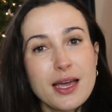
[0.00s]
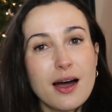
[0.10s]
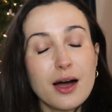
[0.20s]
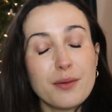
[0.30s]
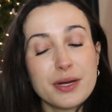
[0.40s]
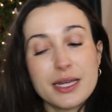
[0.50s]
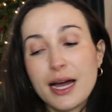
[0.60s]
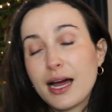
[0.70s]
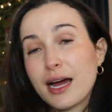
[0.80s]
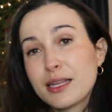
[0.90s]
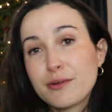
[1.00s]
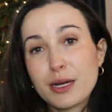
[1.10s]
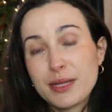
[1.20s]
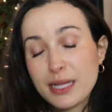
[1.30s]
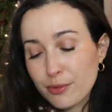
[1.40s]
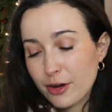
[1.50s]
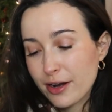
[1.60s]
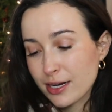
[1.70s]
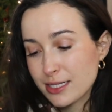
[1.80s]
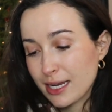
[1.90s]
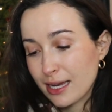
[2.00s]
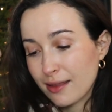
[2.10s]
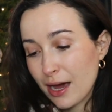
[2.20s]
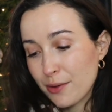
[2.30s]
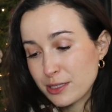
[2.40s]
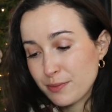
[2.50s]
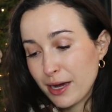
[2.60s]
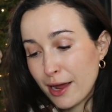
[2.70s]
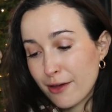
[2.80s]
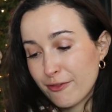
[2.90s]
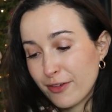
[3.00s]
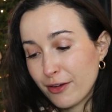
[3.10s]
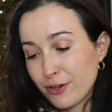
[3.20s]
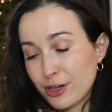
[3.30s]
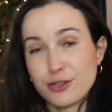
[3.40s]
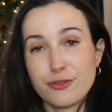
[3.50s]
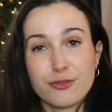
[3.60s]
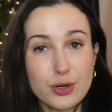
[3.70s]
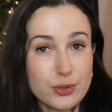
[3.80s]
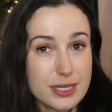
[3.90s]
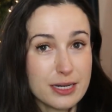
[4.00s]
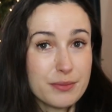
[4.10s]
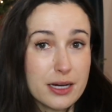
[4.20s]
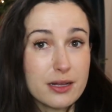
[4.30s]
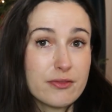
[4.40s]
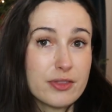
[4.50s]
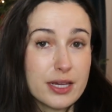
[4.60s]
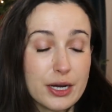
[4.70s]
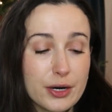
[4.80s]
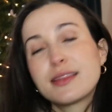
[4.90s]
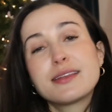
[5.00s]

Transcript: But yeah, I highly recommend that product, and that was my favorite frozen meal of the year.